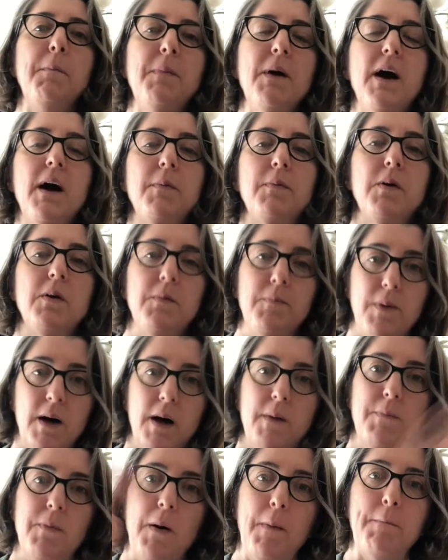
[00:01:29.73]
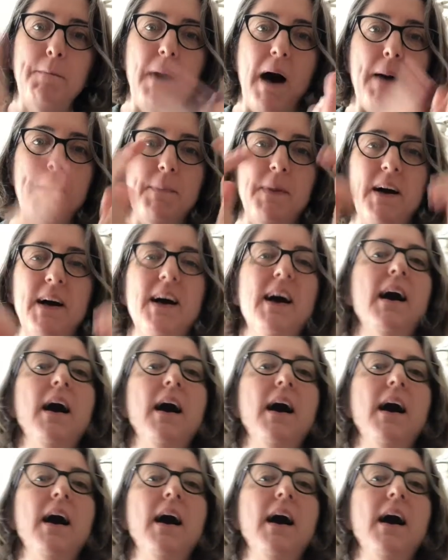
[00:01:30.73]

bubble, bubble, pop.